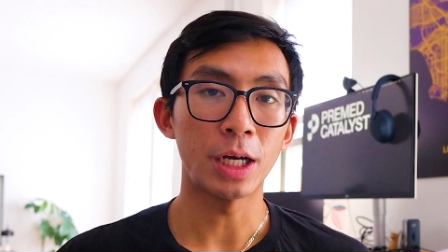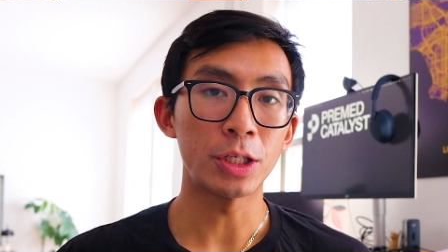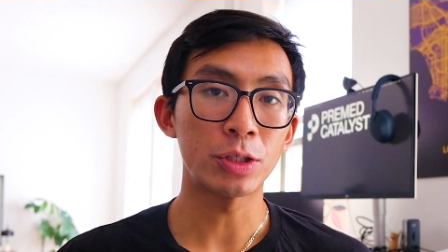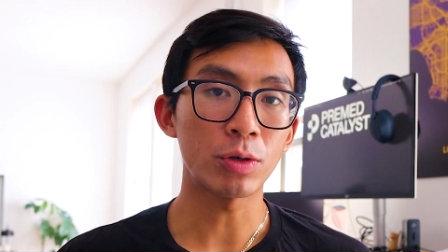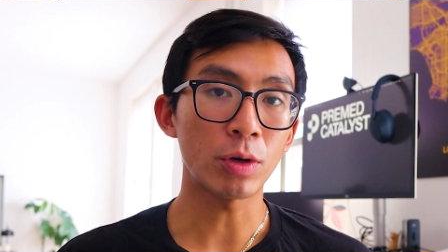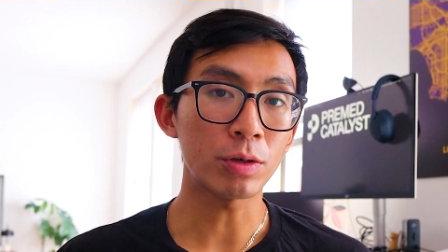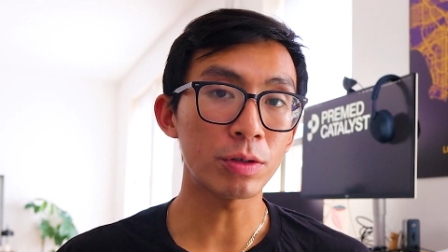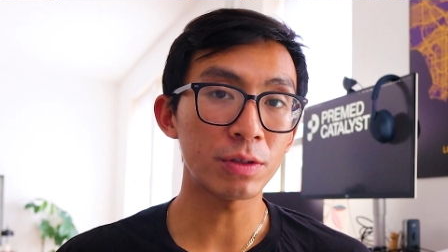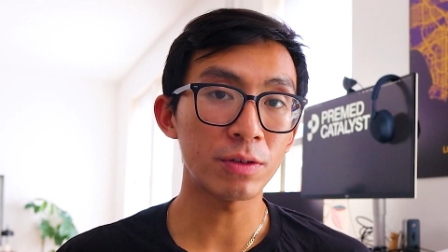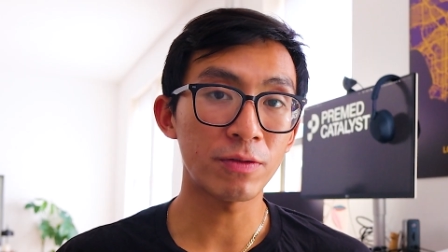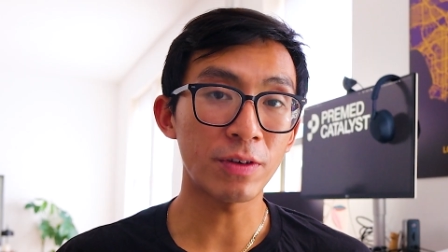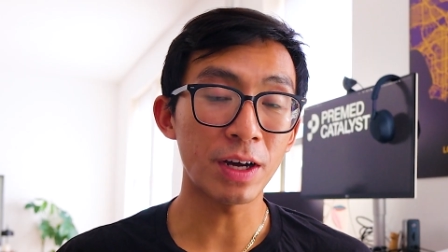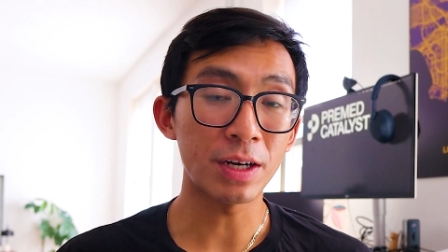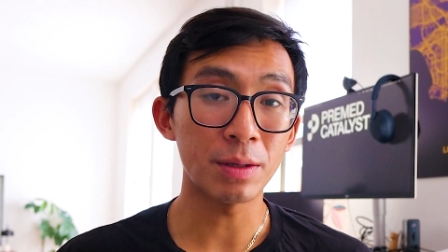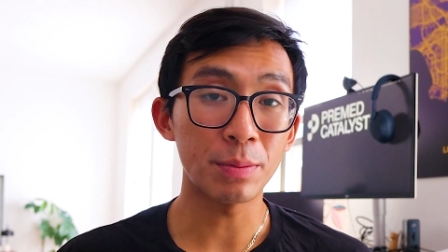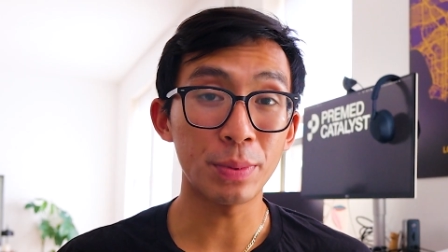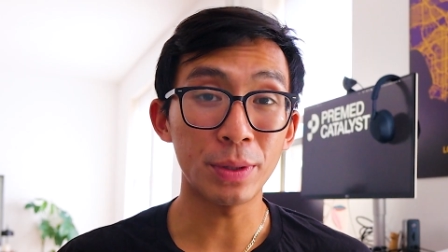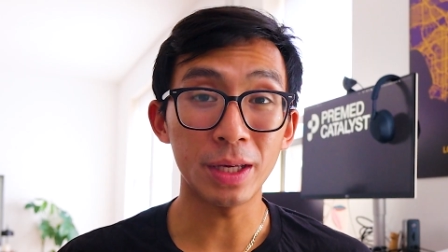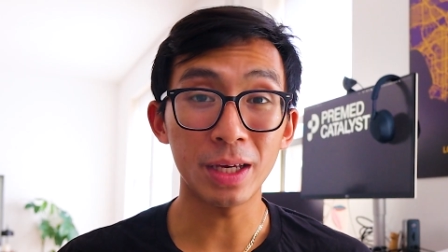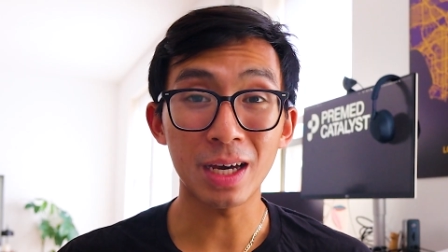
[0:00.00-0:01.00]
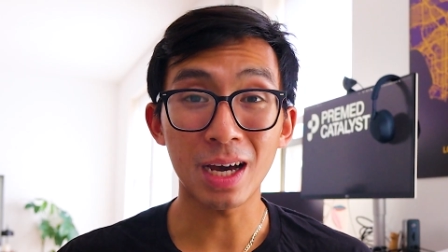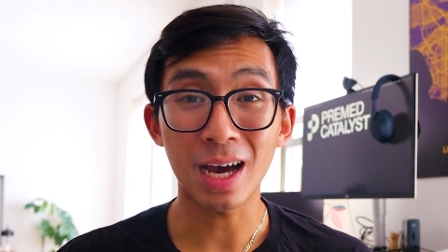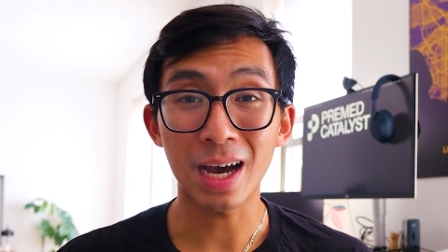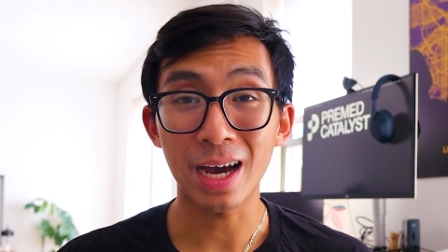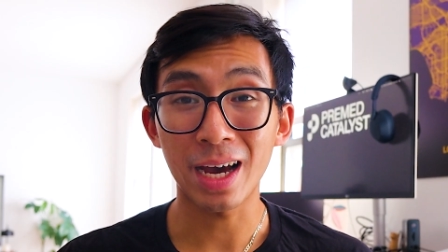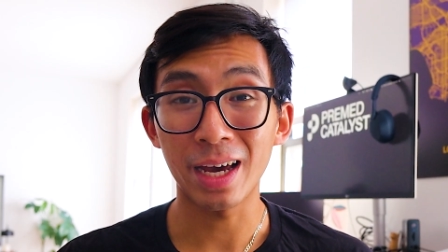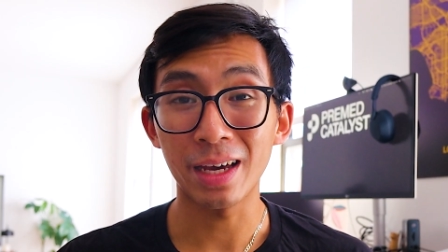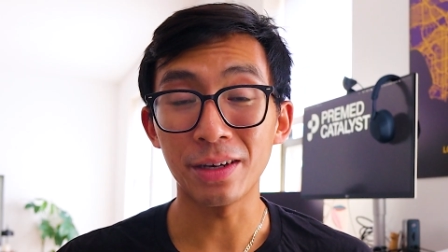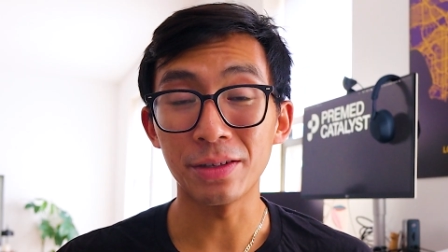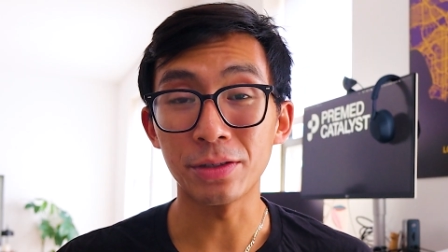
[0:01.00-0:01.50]
I struggled to find a P
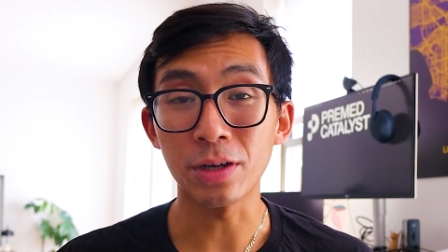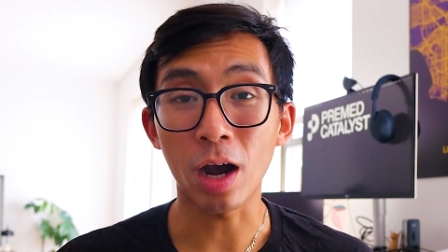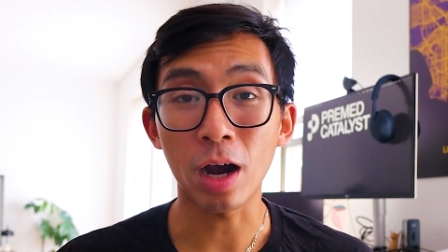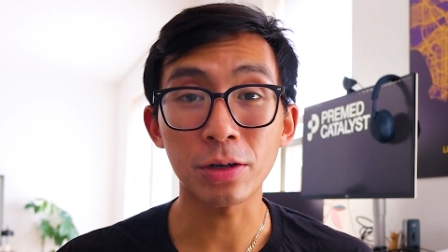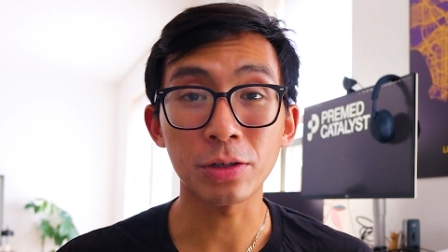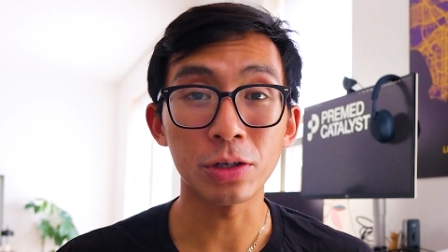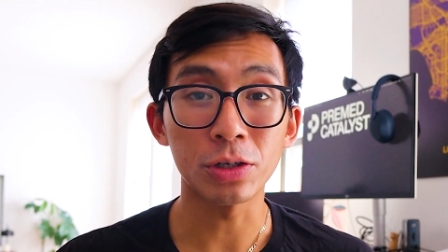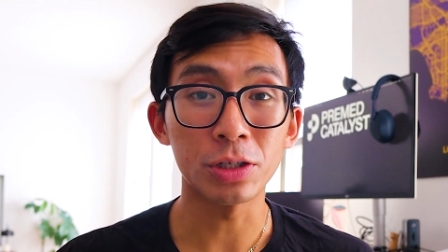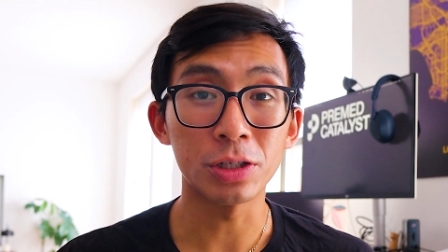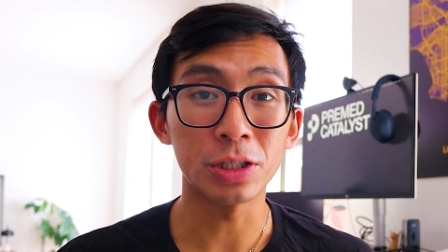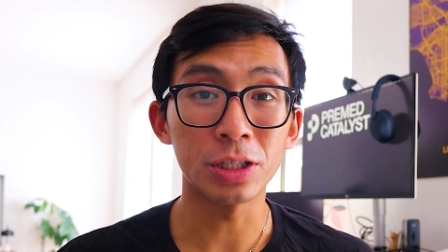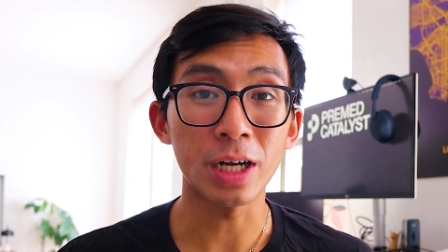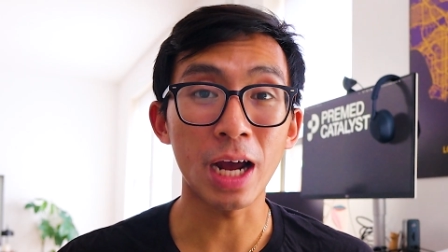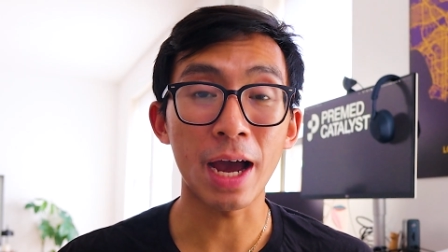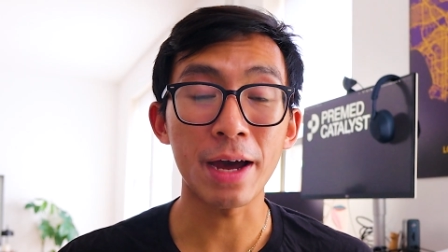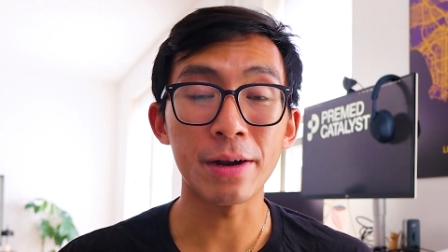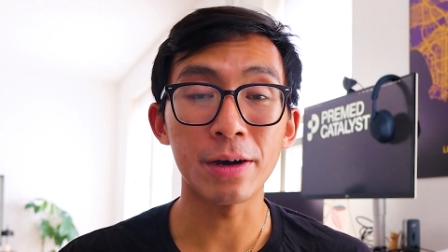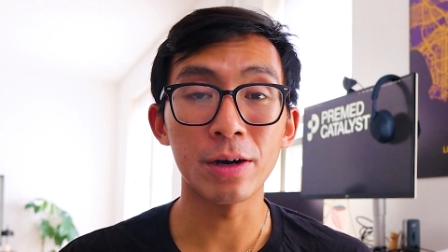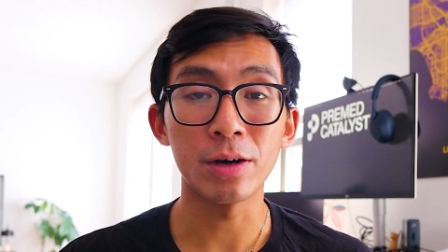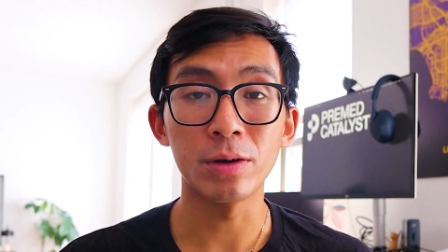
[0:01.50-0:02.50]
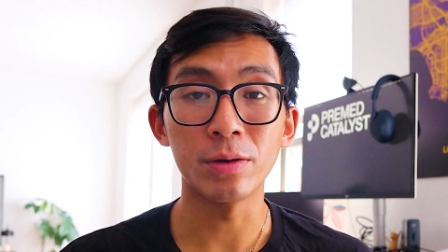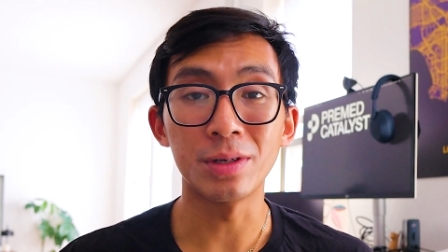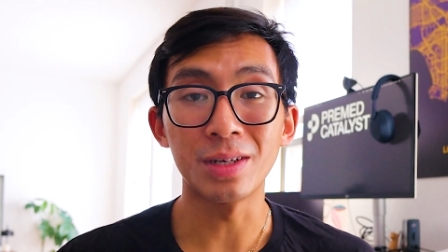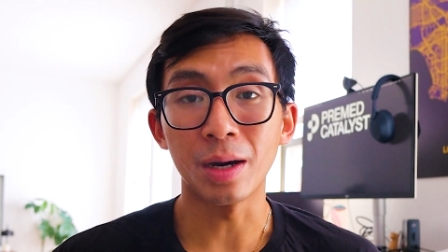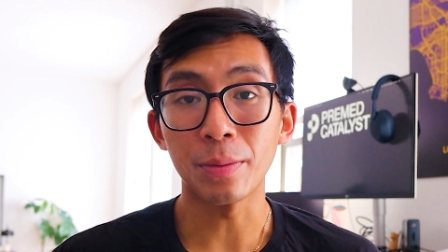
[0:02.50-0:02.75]
I, a doctor to shadow,